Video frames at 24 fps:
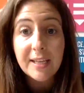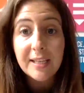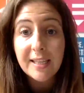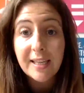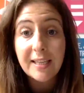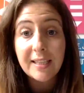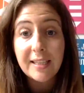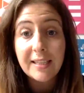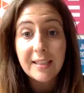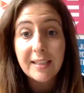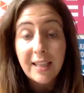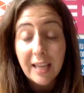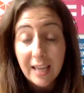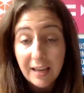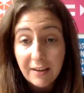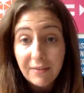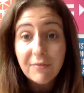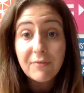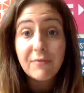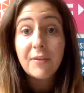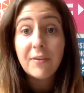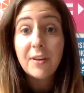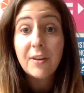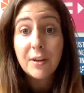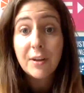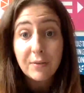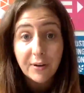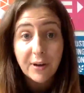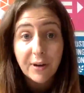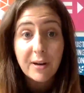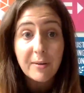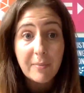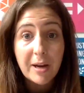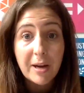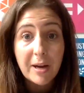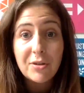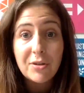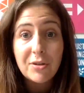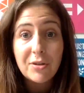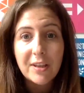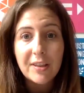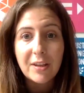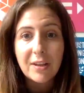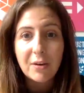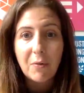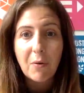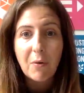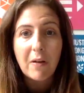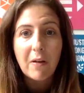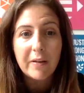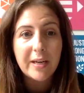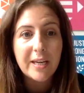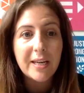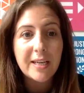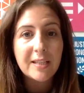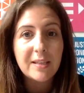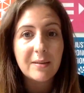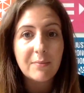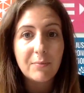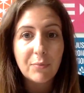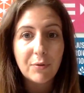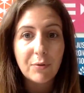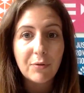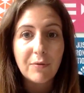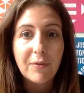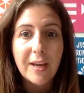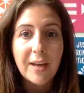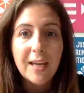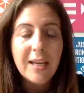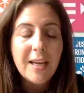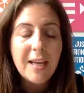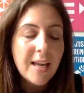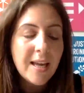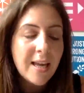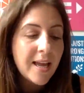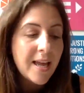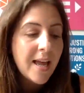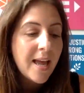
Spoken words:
and they feel very much that the quality is improving.